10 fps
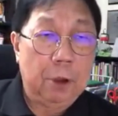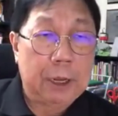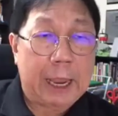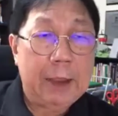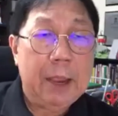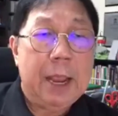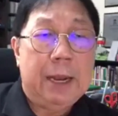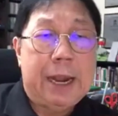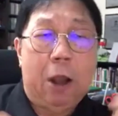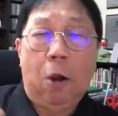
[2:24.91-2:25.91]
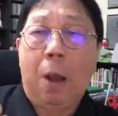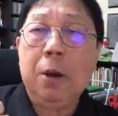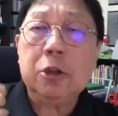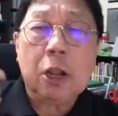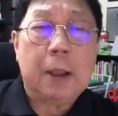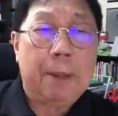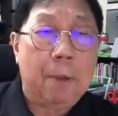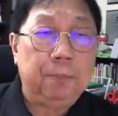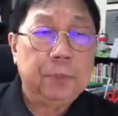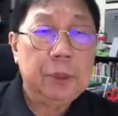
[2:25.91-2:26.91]
Okay, now I want to talk
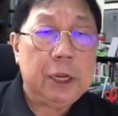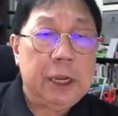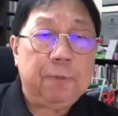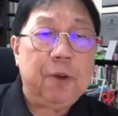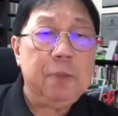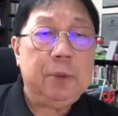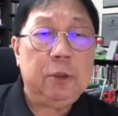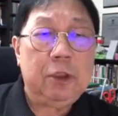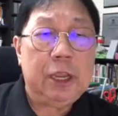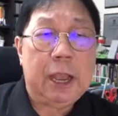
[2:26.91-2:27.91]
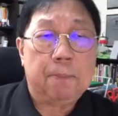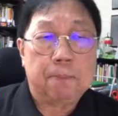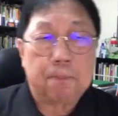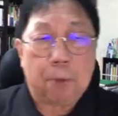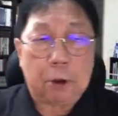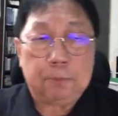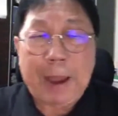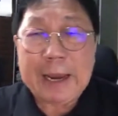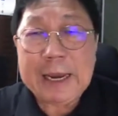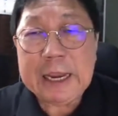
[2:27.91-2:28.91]
about the difference between a
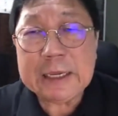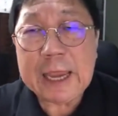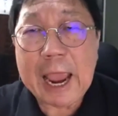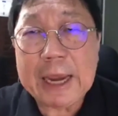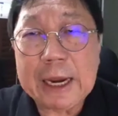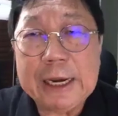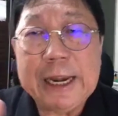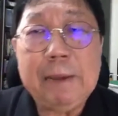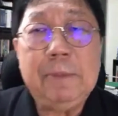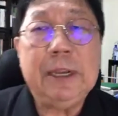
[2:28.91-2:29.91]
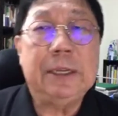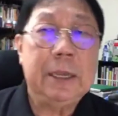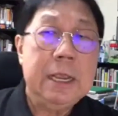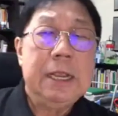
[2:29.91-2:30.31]
prospect list and a name list.